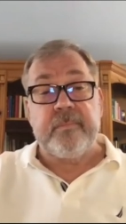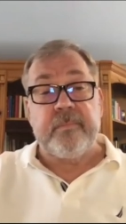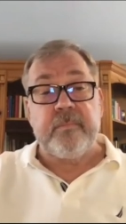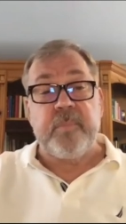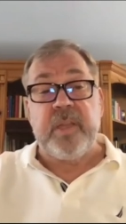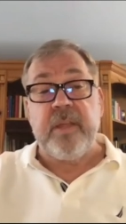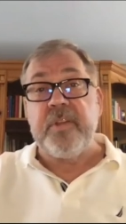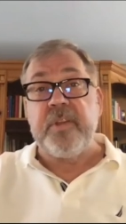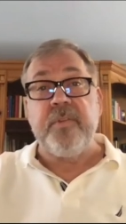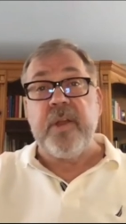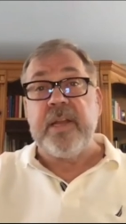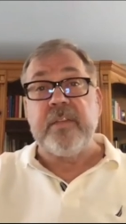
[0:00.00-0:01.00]
Beloved
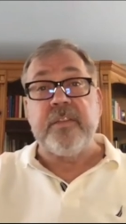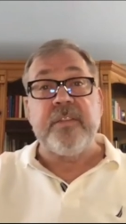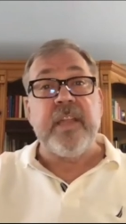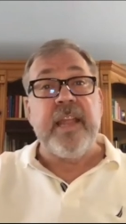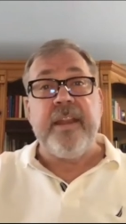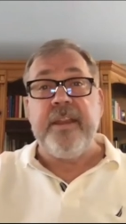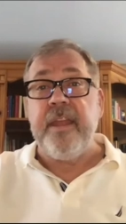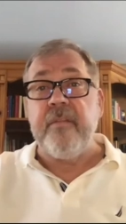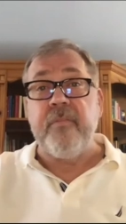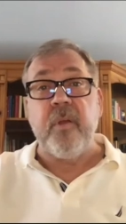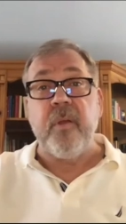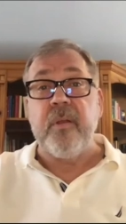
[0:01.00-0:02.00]
friends,
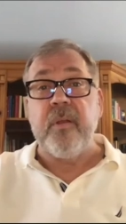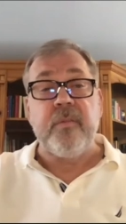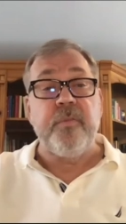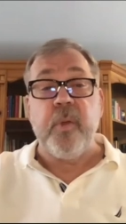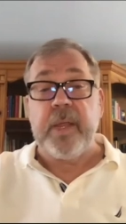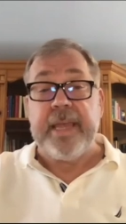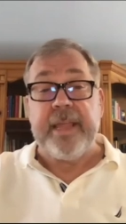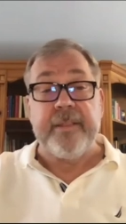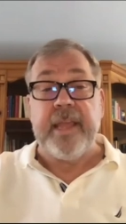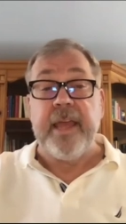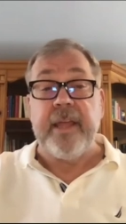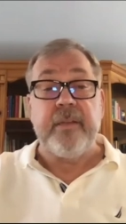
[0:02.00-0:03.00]
never forget that.